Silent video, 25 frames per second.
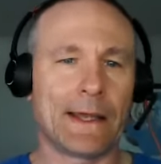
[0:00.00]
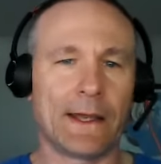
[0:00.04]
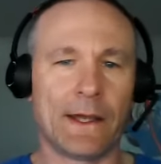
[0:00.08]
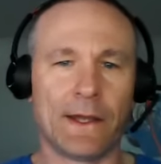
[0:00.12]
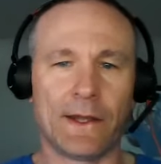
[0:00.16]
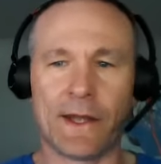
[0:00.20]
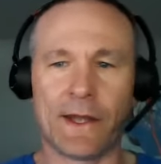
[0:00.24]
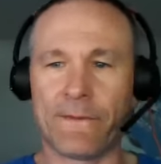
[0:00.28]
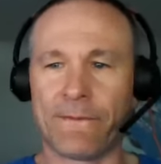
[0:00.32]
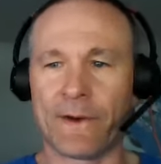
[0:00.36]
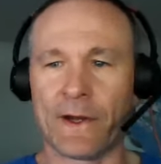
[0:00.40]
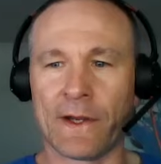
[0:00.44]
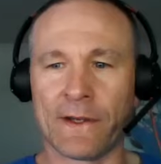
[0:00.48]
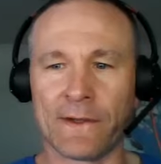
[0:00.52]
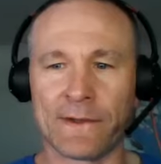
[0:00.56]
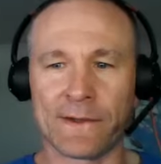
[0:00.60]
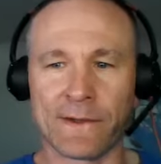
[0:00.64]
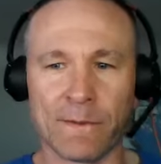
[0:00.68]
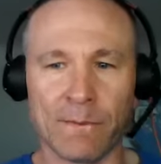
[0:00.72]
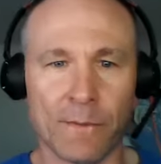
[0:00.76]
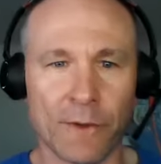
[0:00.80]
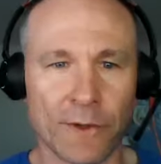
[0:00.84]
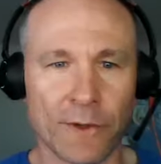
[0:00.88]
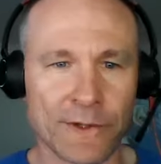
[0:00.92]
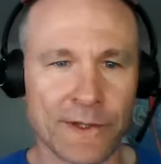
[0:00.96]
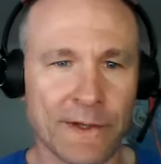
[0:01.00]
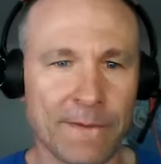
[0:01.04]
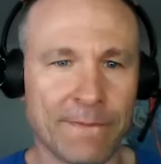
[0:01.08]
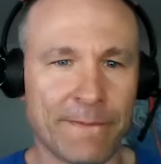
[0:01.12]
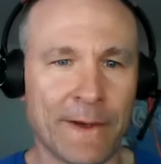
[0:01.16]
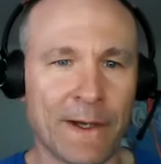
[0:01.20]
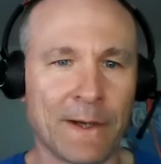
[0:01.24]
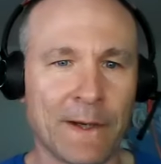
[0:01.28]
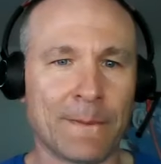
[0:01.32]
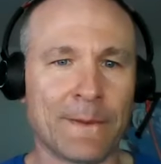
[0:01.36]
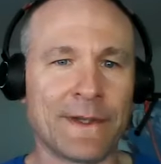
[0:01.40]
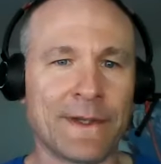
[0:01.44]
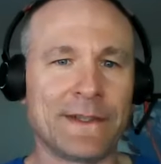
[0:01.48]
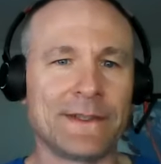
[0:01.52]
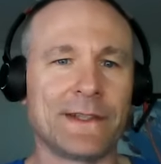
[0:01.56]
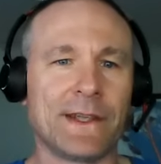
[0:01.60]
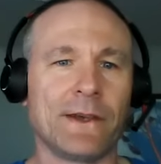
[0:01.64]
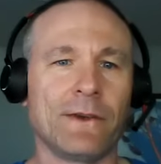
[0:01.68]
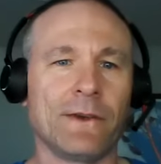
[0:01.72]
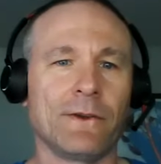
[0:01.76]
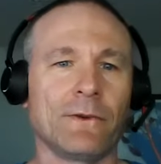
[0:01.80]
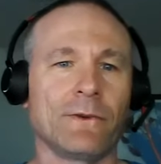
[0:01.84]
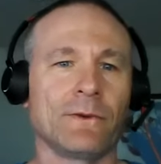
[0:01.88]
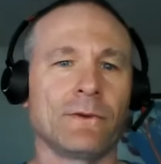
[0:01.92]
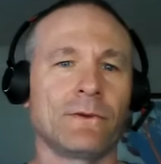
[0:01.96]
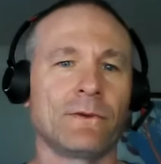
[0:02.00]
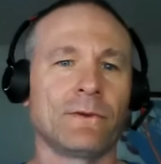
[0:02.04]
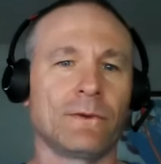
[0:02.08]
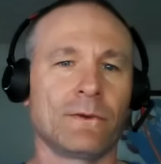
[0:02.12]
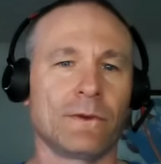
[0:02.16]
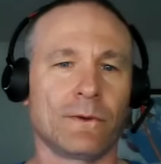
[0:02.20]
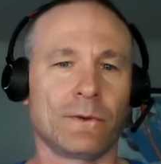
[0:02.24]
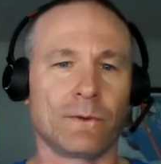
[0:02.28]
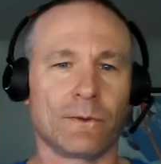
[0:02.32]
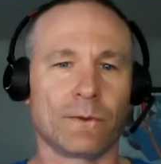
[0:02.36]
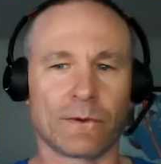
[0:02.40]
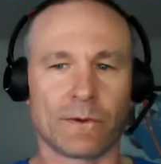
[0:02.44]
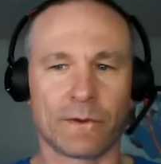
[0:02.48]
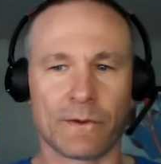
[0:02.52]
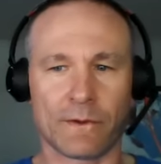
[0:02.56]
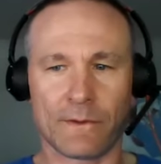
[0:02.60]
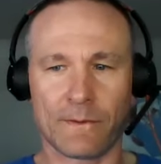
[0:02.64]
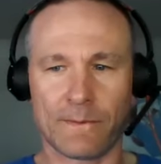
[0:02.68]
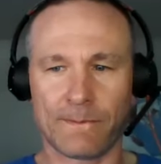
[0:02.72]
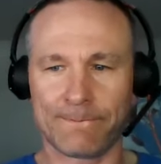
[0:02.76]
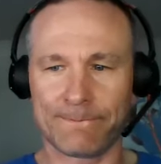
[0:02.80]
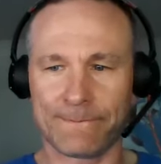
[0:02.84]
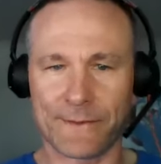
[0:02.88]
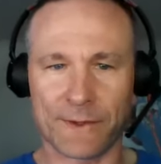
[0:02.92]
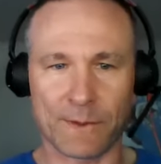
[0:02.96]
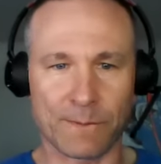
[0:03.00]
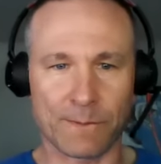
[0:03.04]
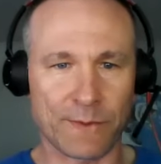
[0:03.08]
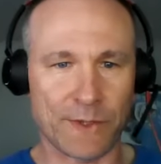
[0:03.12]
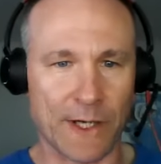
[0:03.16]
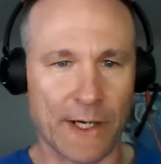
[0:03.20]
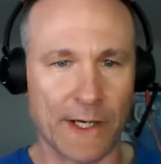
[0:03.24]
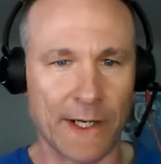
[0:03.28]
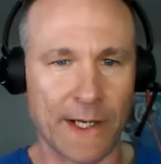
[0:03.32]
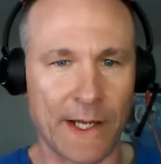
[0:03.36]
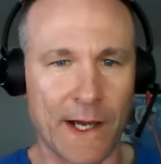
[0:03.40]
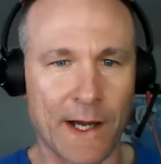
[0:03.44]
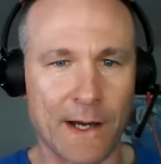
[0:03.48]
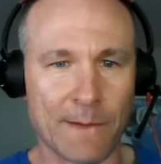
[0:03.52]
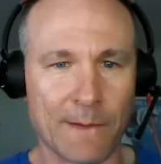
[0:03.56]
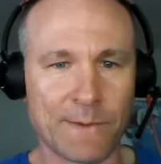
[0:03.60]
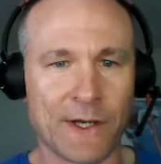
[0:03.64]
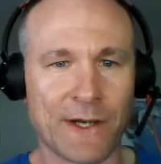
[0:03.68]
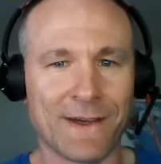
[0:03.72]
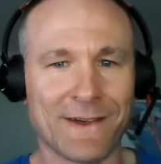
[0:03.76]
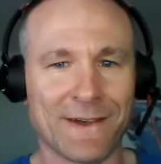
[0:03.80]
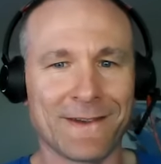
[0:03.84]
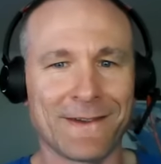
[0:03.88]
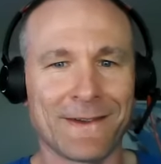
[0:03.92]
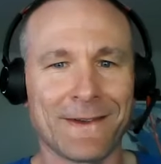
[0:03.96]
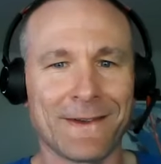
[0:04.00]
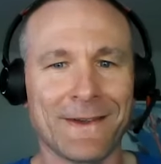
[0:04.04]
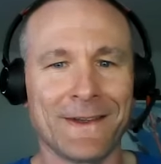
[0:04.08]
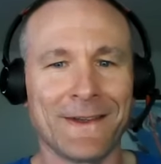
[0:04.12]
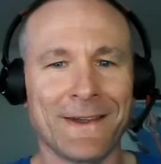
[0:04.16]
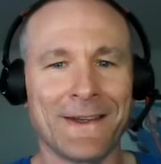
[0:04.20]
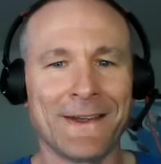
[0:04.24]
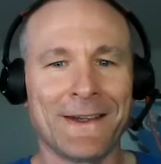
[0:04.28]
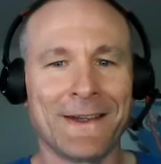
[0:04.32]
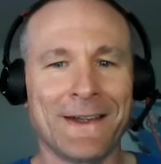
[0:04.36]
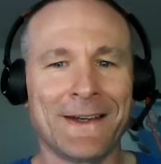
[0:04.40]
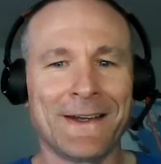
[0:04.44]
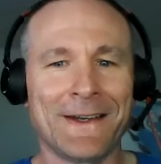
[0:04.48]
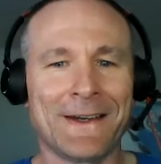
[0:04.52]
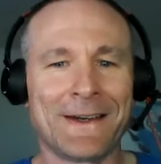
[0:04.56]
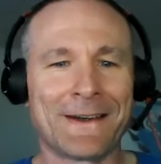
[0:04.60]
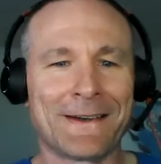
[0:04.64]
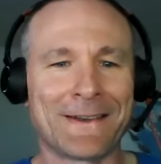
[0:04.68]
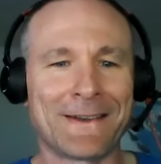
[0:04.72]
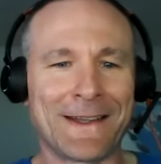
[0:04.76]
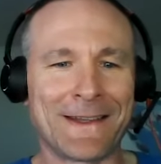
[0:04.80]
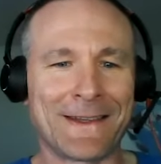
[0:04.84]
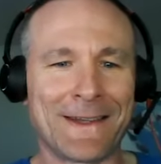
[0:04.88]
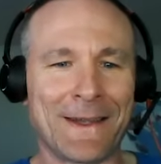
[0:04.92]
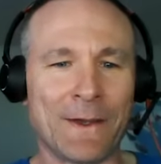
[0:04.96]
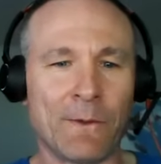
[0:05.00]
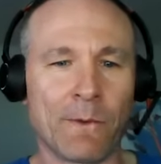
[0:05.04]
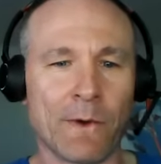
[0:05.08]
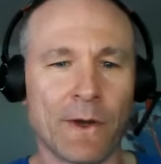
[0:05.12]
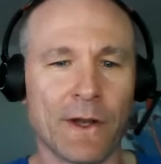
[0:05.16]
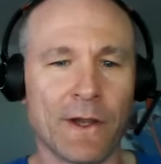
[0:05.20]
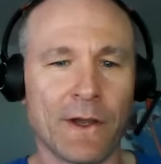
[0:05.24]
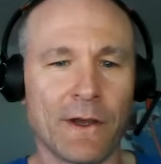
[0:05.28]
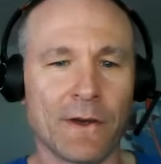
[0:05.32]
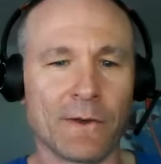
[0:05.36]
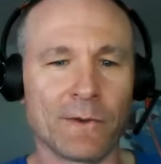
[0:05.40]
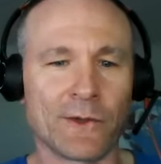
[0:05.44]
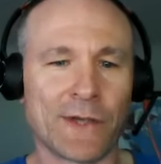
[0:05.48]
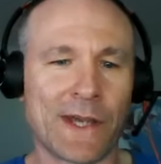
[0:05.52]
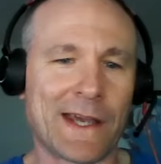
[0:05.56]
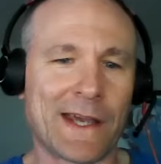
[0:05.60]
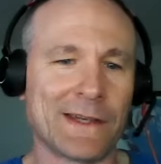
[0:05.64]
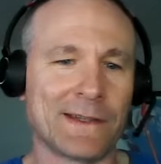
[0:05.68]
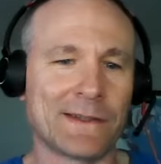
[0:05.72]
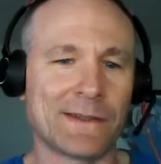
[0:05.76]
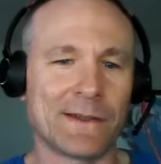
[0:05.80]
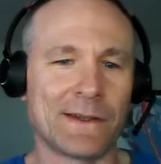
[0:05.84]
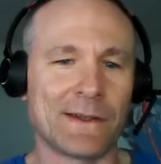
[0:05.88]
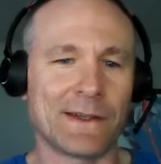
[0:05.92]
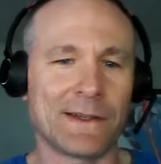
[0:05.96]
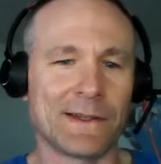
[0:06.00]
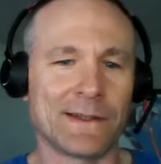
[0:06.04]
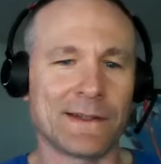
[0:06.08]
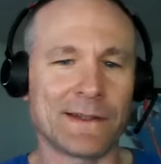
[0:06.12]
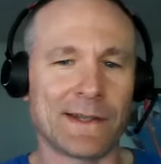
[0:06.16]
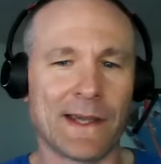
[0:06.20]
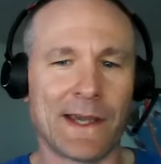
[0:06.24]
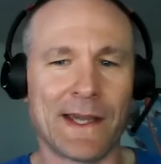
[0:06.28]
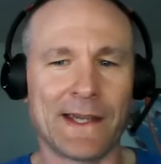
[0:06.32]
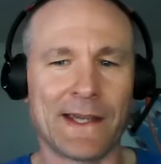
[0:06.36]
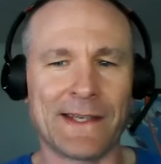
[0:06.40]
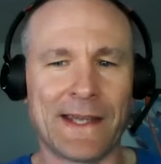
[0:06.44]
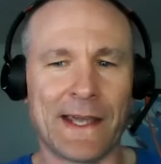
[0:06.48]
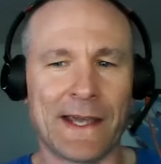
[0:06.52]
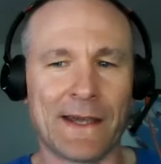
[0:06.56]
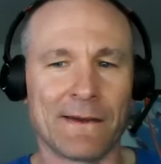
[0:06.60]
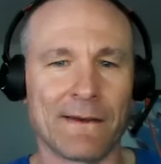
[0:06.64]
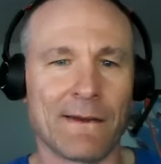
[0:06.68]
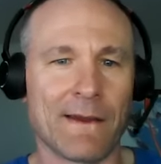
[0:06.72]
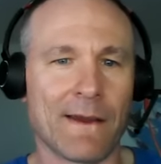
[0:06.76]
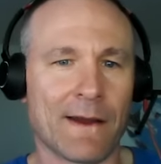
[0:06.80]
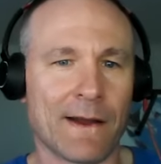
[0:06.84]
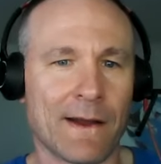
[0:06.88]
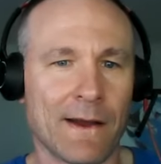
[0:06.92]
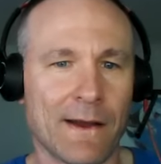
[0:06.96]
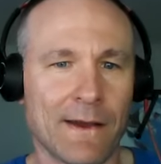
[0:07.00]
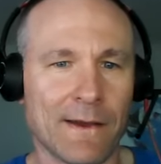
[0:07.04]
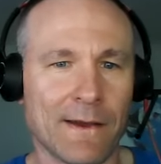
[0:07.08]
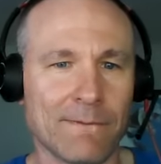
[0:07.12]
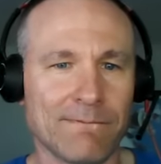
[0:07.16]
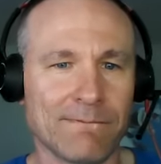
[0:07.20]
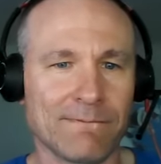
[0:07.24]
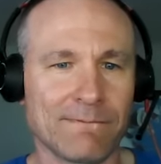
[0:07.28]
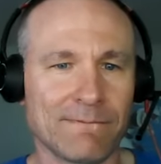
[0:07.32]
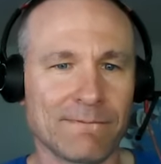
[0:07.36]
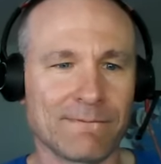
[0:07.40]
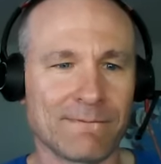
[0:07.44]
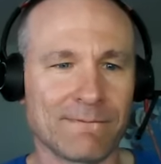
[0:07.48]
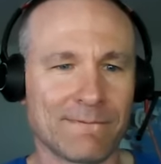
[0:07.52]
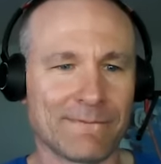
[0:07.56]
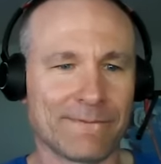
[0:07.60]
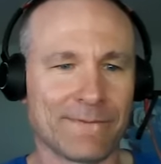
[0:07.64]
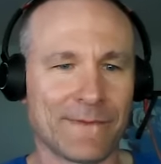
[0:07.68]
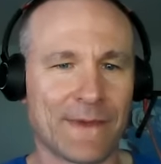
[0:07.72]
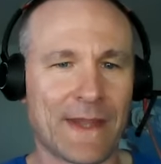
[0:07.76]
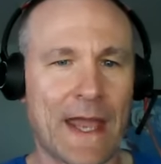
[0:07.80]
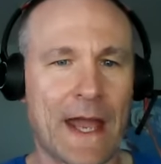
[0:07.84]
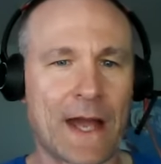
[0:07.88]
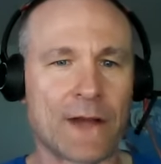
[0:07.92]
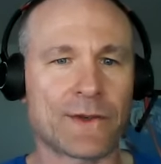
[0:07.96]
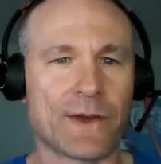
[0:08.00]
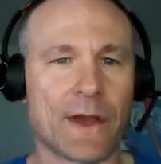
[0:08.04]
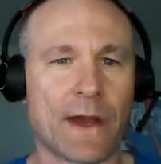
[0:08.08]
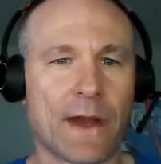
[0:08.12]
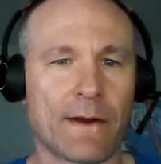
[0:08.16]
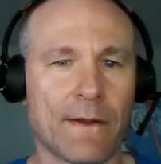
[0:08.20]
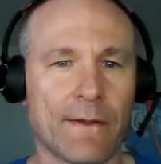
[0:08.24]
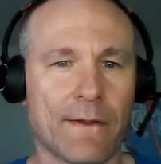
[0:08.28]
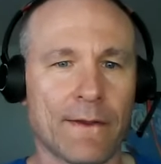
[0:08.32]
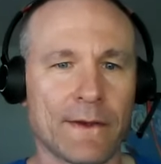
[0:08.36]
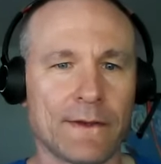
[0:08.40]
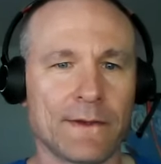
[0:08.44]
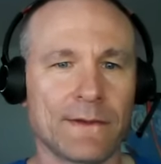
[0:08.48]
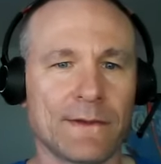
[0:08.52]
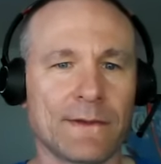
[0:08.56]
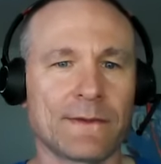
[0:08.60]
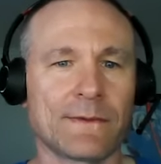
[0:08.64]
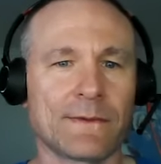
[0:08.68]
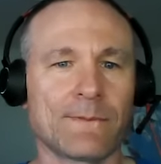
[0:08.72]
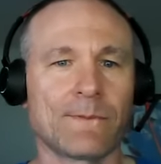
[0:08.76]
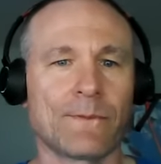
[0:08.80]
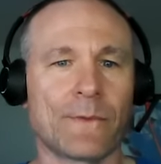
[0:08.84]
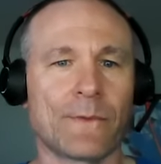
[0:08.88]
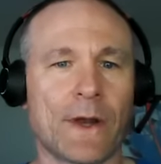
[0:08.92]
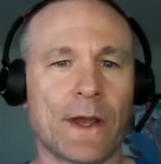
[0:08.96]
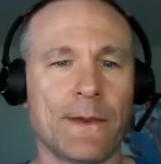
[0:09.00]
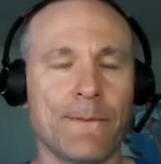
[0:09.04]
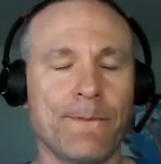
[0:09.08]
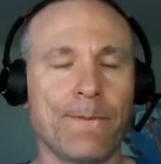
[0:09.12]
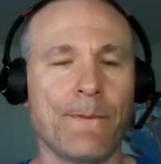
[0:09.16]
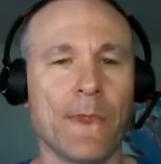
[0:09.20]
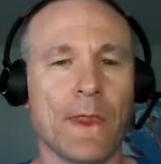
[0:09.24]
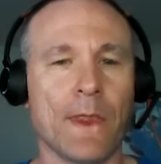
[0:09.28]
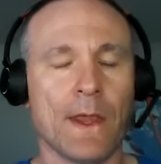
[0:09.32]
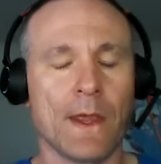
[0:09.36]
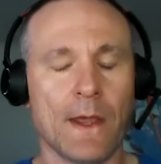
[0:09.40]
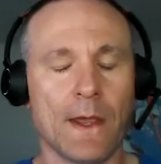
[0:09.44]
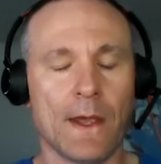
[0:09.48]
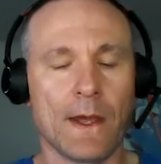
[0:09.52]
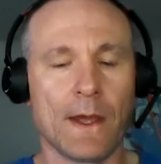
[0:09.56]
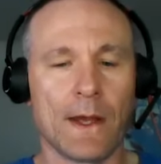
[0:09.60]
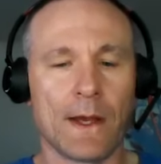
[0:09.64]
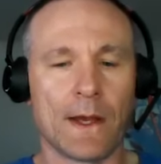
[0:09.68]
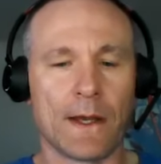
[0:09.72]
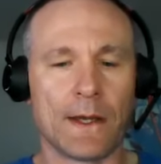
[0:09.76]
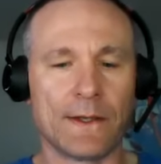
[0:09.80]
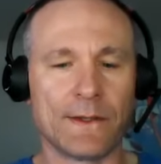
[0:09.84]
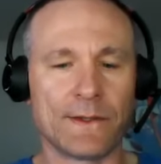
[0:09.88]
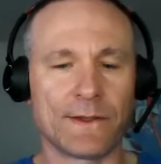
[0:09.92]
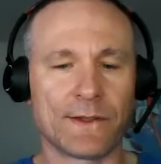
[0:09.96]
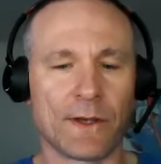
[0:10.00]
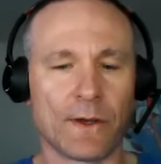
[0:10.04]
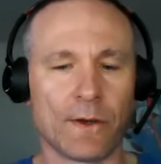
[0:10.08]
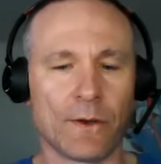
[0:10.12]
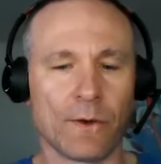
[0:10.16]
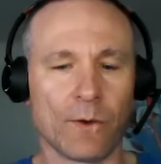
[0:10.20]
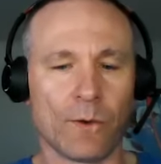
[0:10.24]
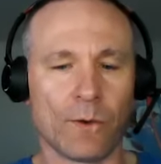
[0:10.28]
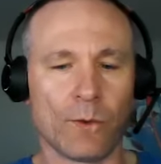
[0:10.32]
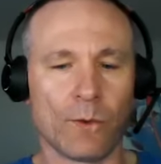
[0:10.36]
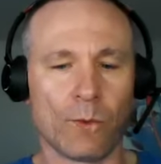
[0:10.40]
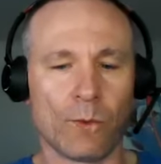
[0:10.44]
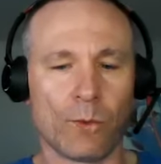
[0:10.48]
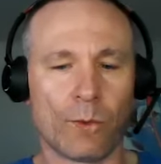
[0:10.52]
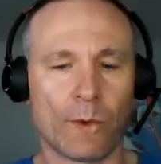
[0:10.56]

and they find some multifamily deal or some shiny object that they want to go chase and they say, hey, Dan, can I cash out of this? Right. And so